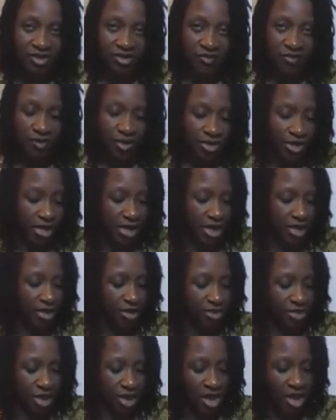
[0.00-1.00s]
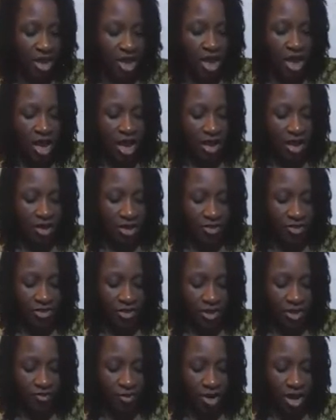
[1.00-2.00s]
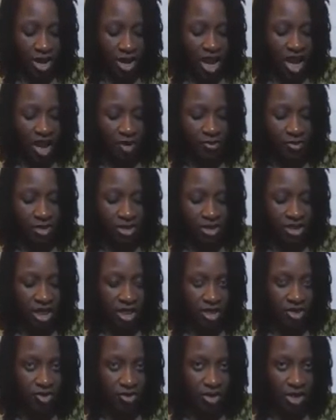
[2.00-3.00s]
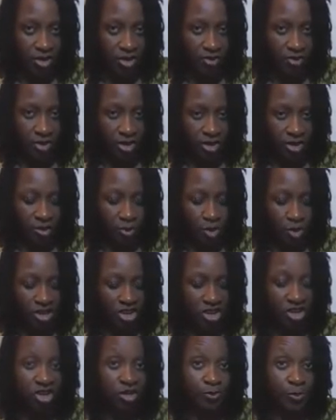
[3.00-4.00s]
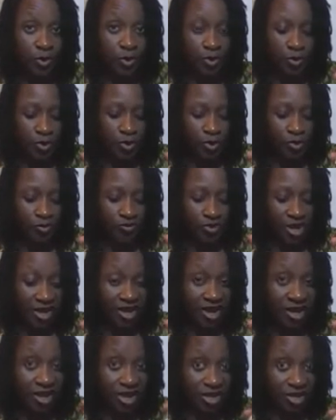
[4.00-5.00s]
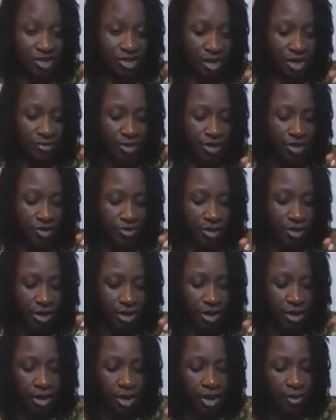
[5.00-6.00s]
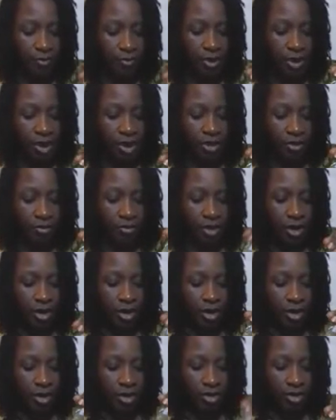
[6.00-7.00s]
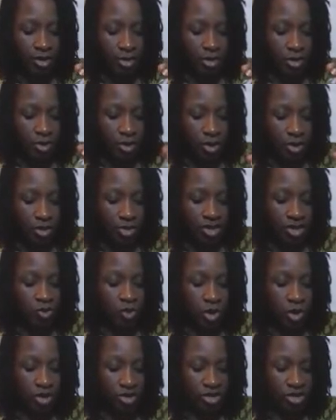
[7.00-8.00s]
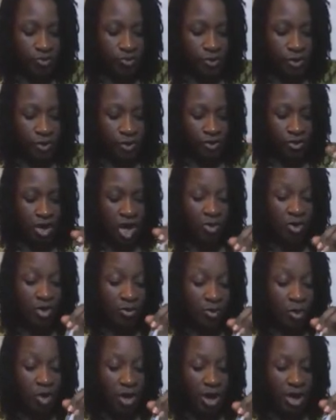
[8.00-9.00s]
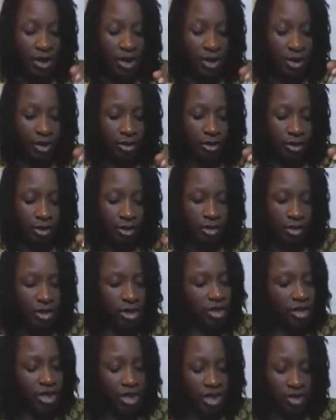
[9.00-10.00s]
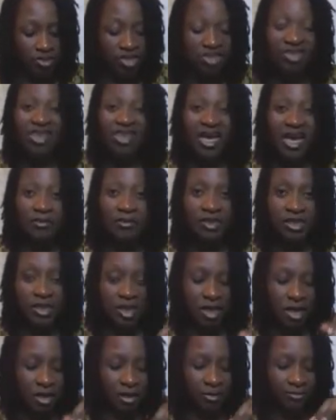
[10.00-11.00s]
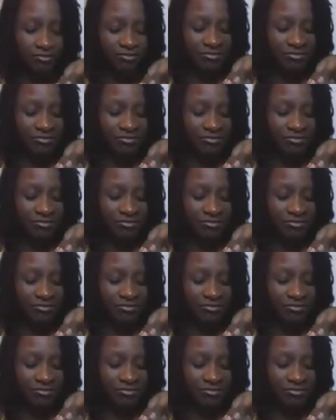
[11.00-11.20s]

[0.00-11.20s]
So I've got the egg in there and I'll think, right, how much henna do I want? Watch the spoon move like I actually measure it. But there's one spoon. I want more henna. Okay, I'm just going to empty it.